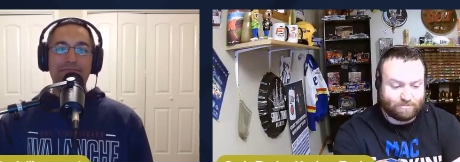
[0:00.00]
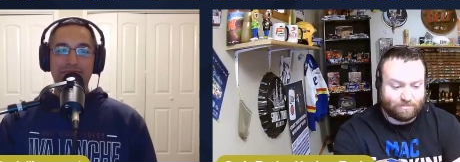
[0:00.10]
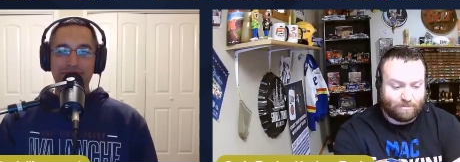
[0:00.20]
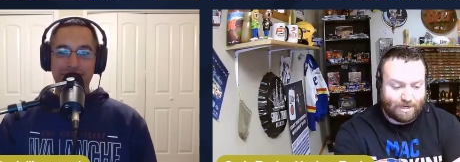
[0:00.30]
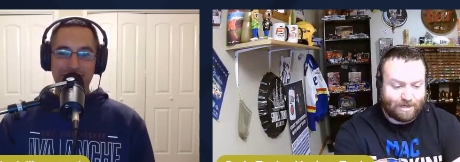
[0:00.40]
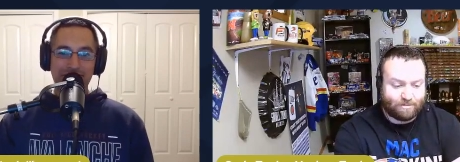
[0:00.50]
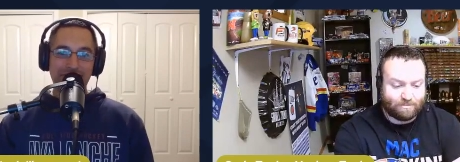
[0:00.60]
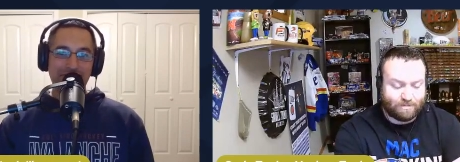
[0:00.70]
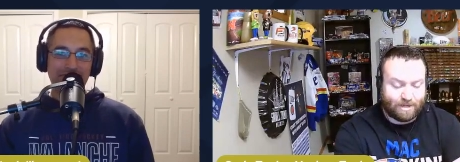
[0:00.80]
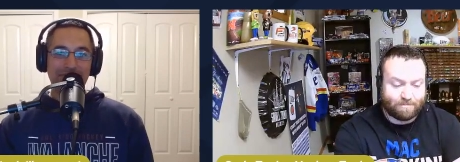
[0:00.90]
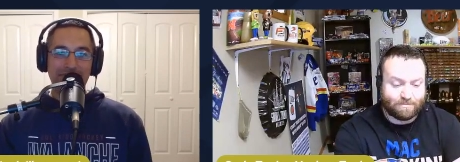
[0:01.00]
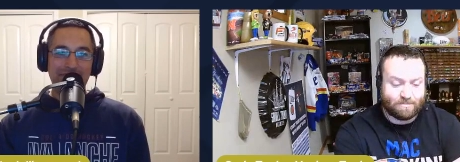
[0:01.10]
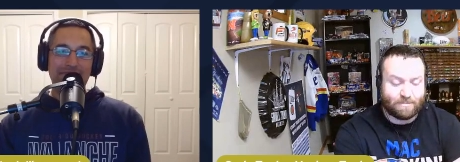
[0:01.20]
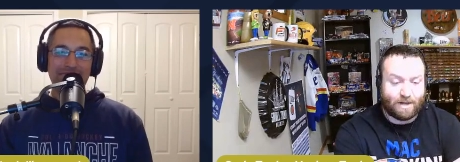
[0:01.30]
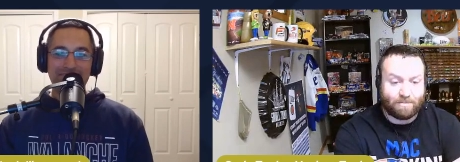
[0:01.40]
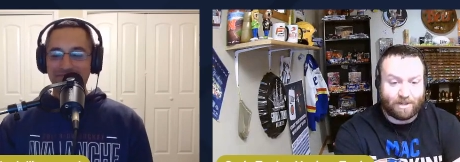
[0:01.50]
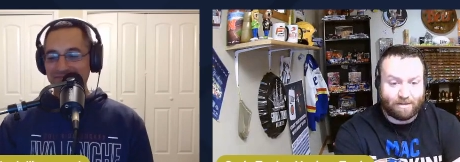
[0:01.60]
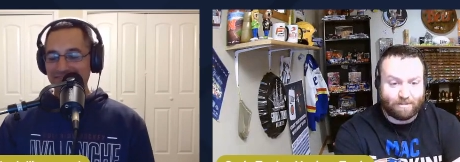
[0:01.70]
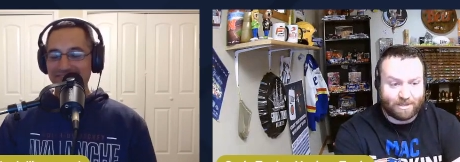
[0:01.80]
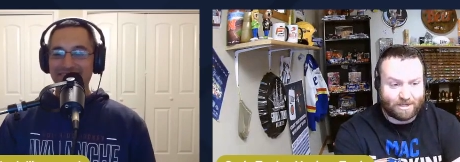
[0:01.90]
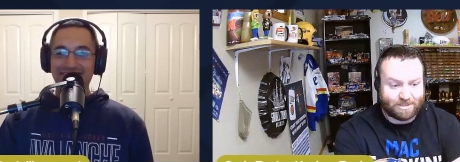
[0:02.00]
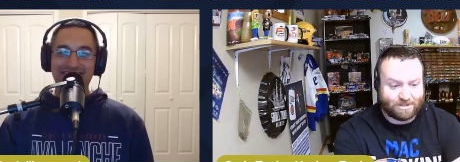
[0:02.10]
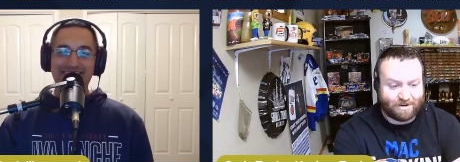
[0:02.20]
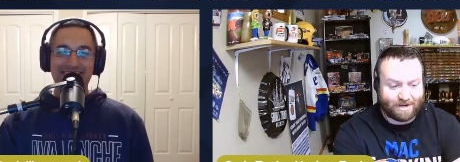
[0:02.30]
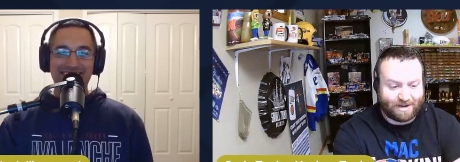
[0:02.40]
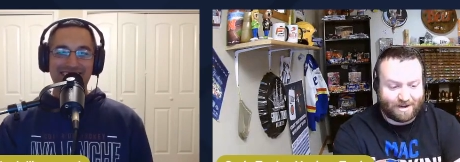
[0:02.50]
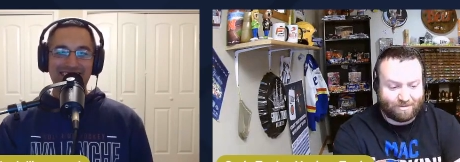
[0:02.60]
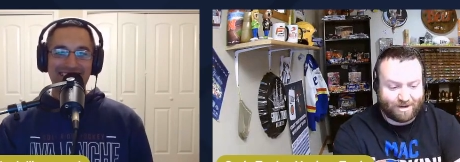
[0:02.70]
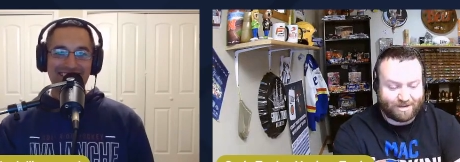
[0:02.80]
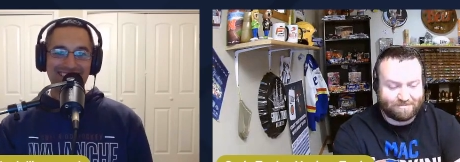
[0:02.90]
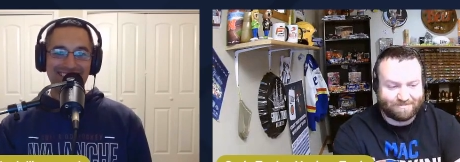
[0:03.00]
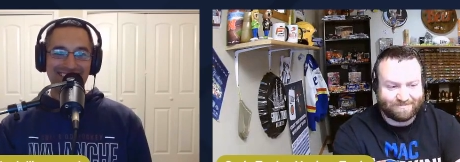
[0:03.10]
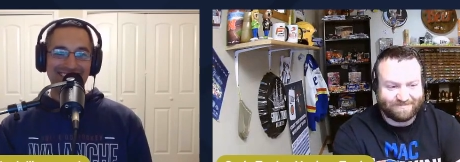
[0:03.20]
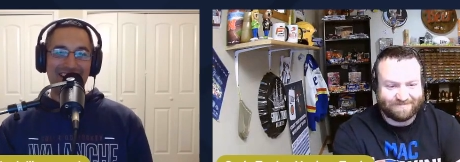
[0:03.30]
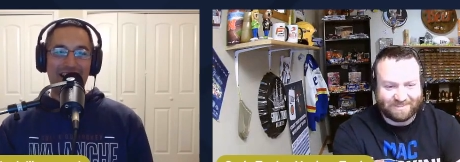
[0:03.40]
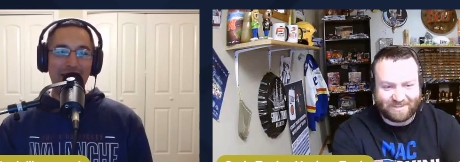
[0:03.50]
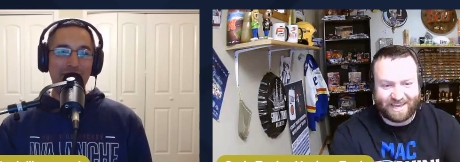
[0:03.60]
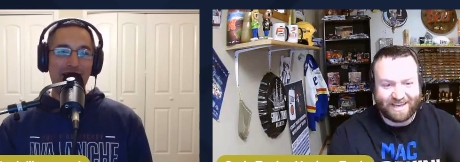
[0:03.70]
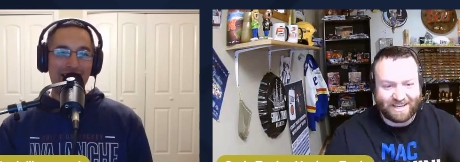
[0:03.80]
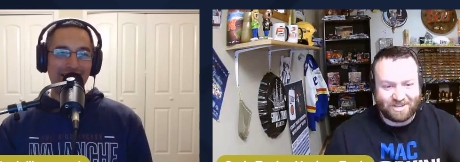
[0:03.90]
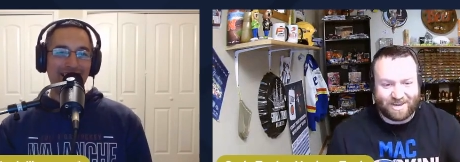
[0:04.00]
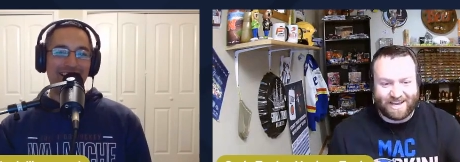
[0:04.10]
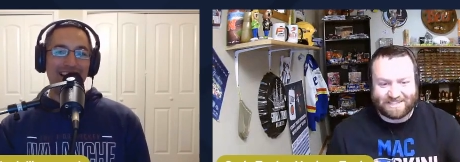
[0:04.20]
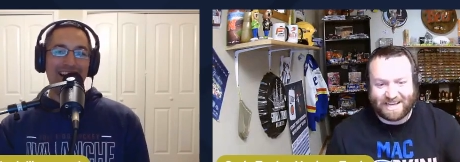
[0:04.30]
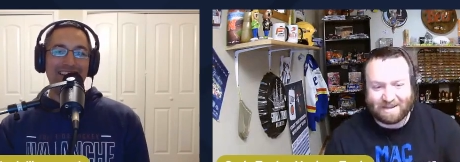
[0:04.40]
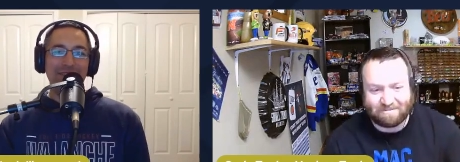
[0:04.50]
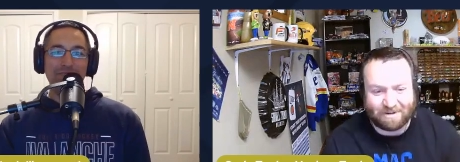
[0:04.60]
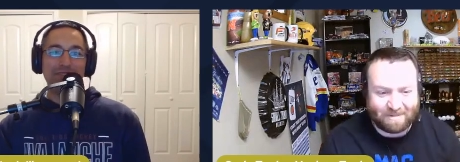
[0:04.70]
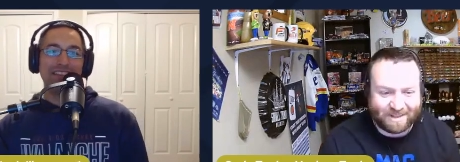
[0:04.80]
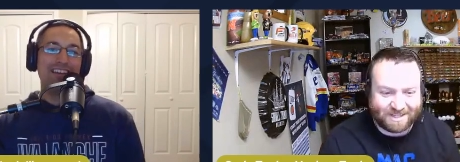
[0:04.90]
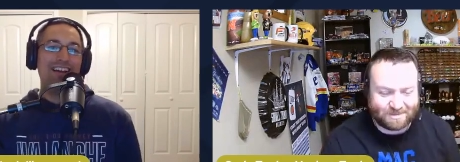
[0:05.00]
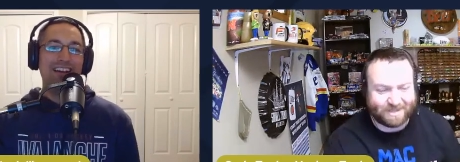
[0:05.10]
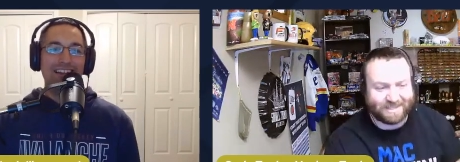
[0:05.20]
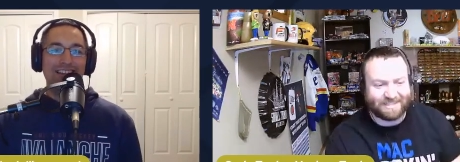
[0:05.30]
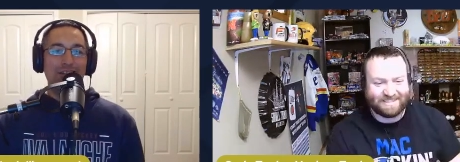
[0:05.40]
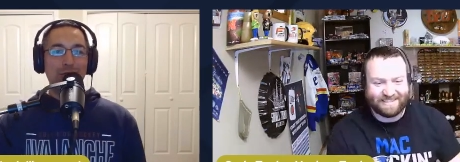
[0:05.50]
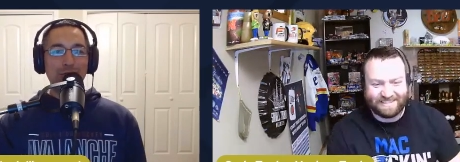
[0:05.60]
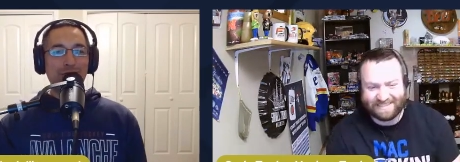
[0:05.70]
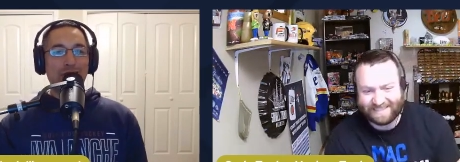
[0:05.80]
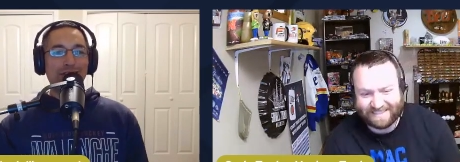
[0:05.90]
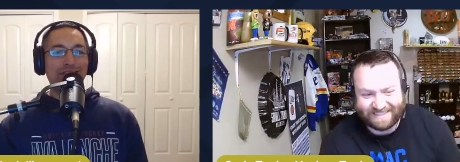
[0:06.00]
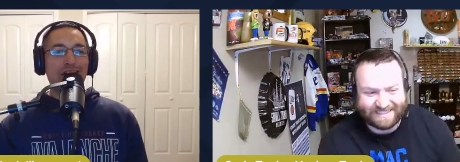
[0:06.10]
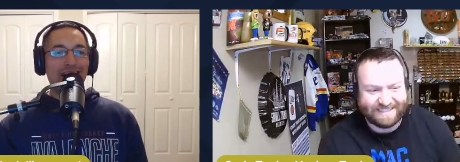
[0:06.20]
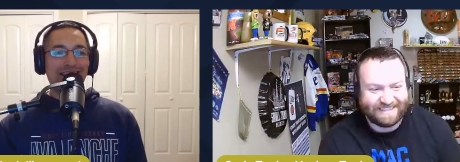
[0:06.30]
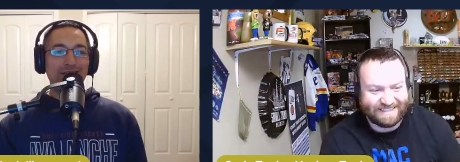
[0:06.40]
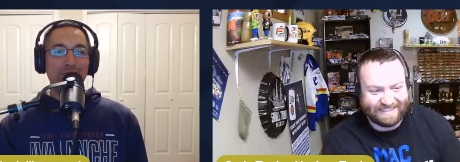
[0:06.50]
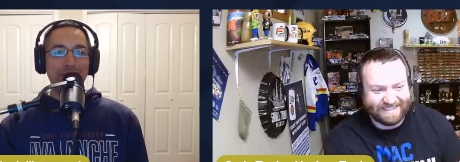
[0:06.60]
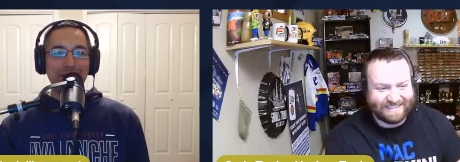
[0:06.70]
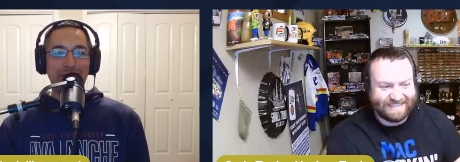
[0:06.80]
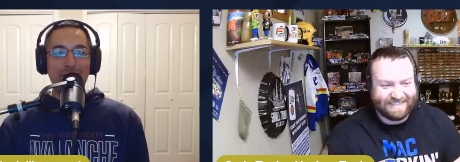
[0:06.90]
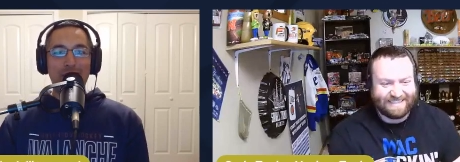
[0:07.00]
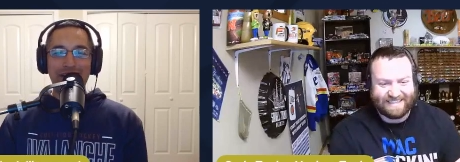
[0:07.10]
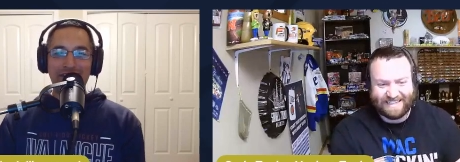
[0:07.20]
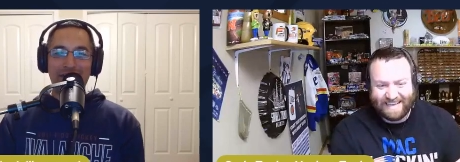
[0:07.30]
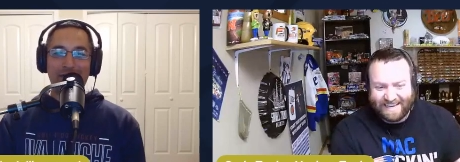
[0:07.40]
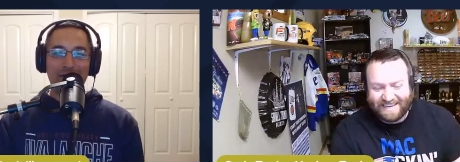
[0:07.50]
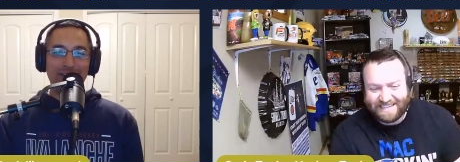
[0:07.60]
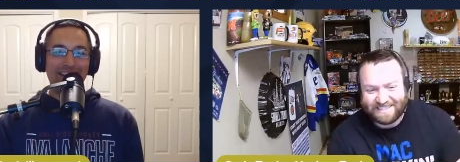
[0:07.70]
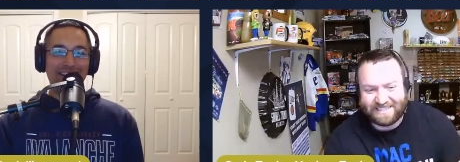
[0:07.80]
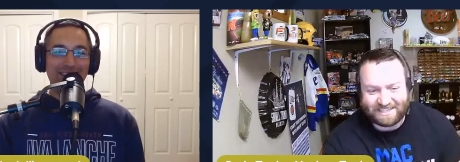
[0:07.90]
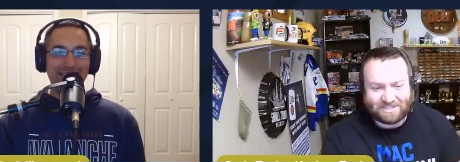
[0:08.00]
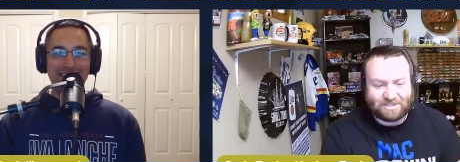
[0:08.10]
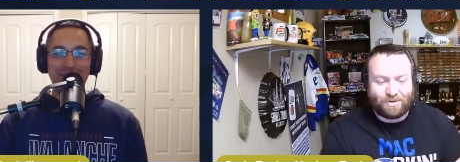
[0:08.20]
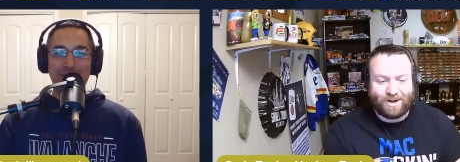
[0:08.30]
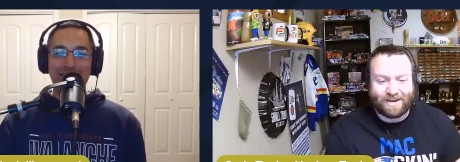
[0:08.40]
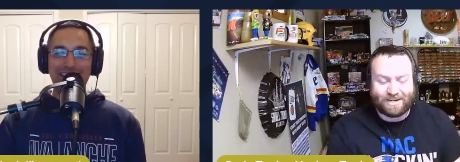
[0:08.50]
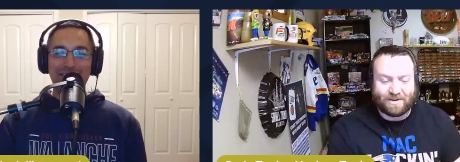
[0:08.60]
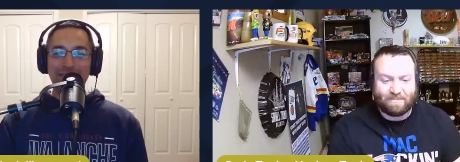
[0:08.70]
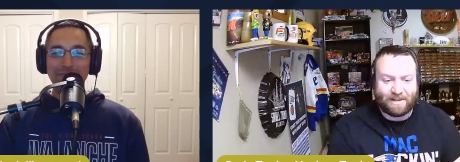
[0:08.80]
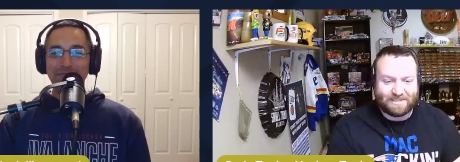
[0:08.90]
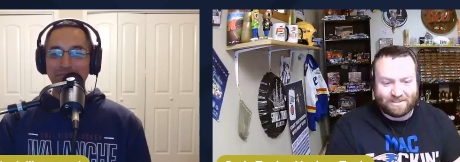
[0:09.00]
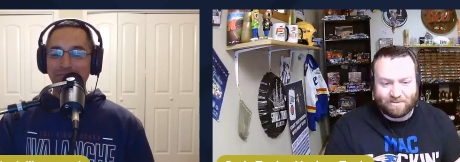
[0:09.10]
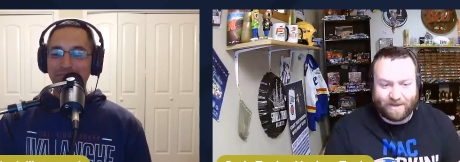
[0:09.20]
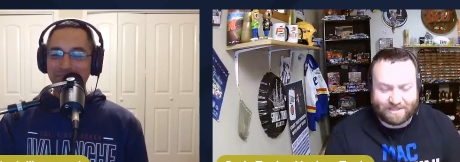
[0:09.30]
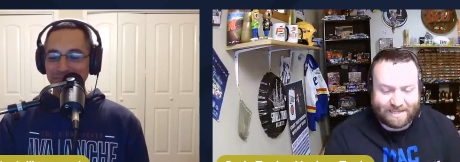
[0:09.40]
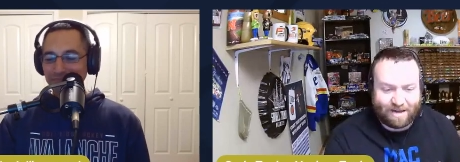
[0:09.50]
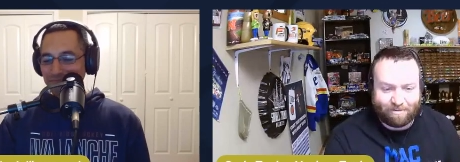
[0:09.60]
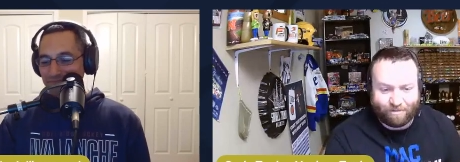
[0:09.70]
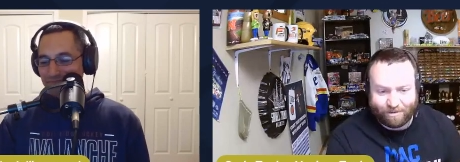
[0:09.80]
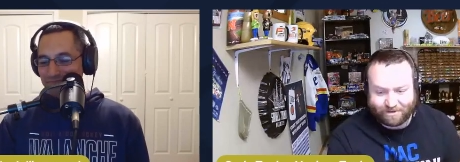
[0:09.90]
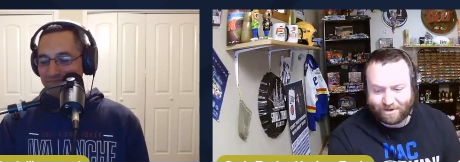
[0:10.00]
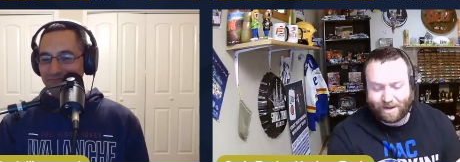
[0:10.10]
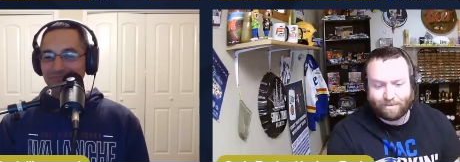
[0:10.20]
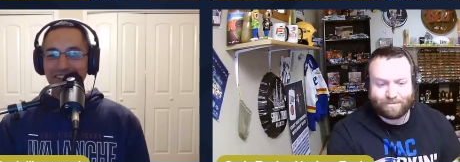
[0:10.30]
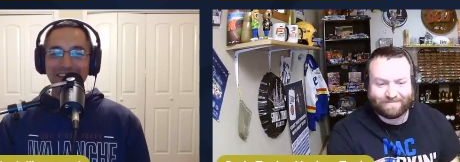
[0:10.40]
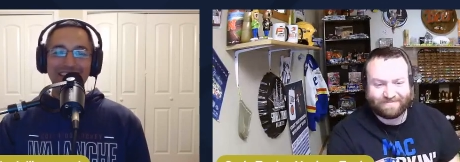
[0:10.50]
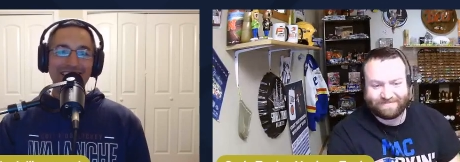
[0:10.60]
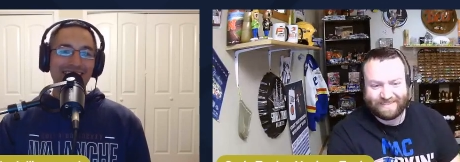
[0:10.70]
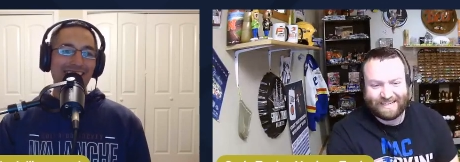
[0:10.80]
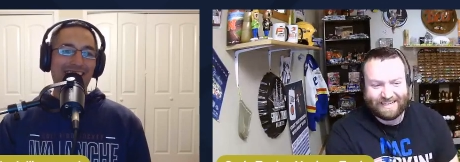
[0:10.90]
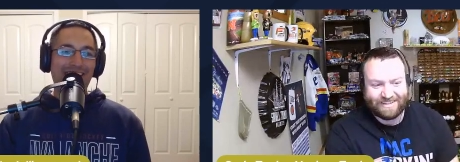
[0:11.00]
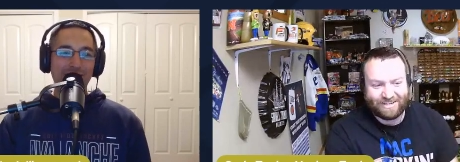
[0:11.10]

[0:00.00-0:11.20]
Speaker 1: Wow. I'm I'm claiming Custer right now, Rob. All right, fine. You can't take him from me this week.
Speaker 2: You start the doc this week and throw it in there early. Six
Speaker 1: to one. Go ahead and place those bets now before they drop.
Speaker 2: All right,